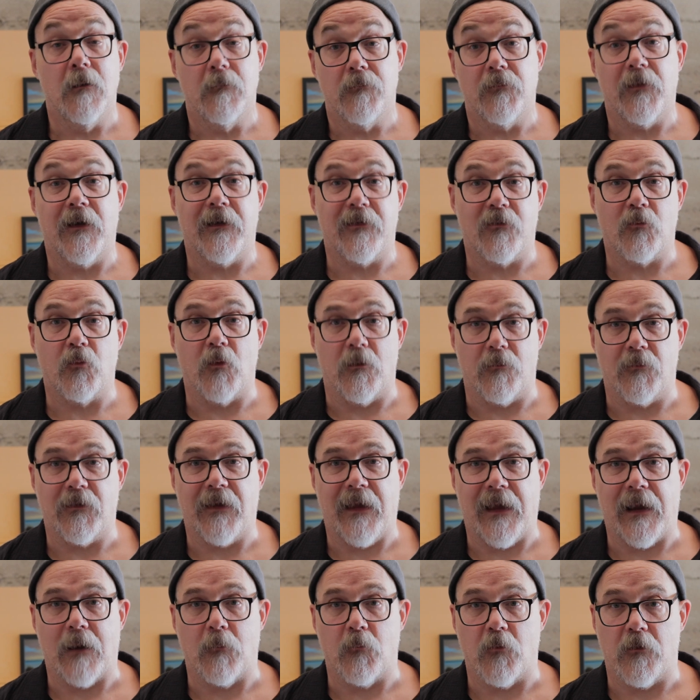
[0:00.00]
That's what
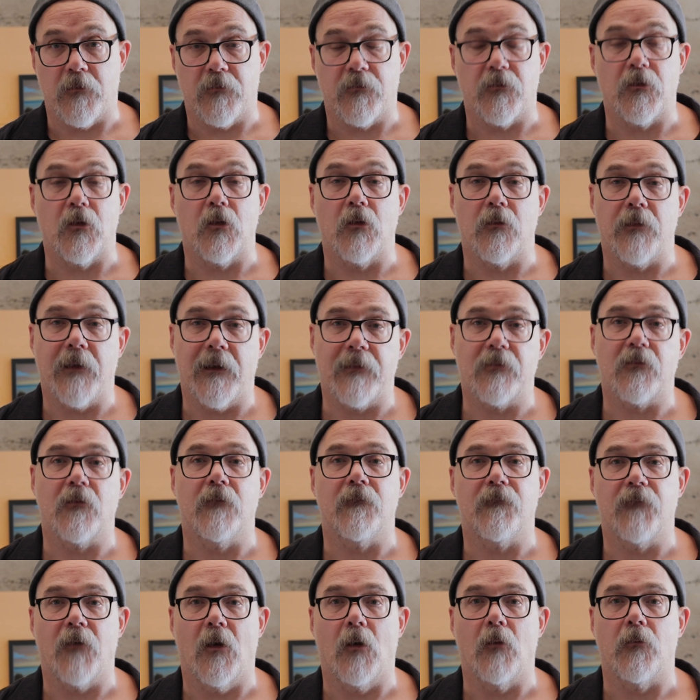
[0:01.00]
cameras do. That's
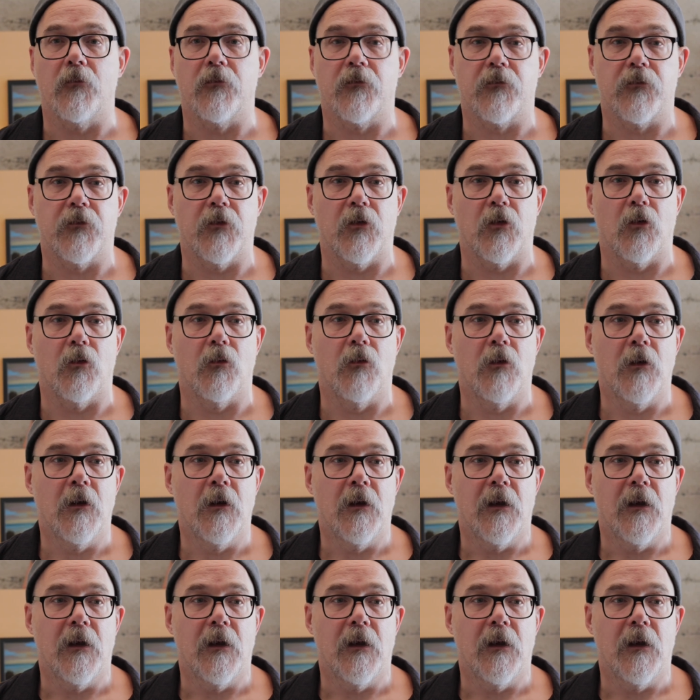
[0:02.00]
what phones do.